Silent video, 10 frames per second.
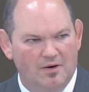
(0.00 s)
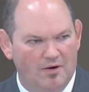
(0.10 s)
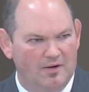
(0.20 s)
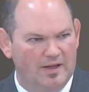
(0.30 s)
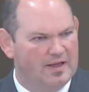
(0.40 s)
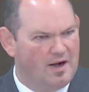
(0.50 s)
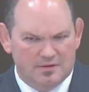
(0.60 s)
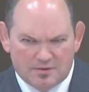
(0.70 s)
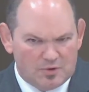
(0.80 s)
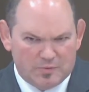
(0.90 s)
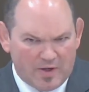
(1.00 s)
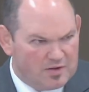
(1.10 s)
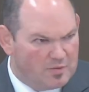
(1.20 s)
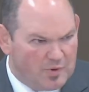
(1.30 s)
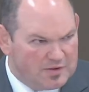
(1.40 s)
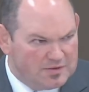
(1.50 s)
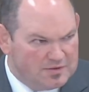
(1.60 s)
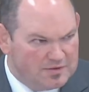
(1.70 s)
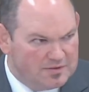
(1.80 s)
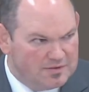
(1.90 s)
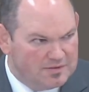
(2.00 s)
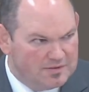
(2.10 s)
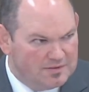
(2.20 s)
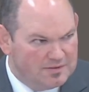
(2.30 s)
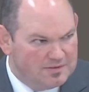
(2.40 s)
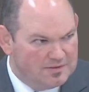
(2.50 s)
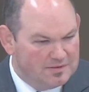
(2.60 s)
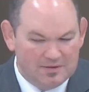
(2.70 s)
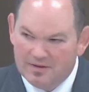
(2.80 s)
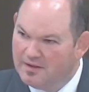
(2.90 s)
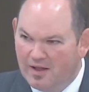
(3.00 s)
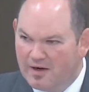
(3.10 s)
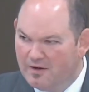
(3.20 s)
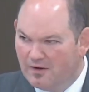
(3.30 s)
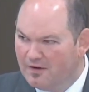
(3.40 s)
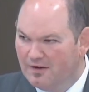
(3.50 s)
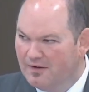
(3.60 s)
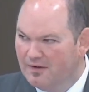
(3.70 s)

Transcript: All. And God's respecter of persons? Not at all.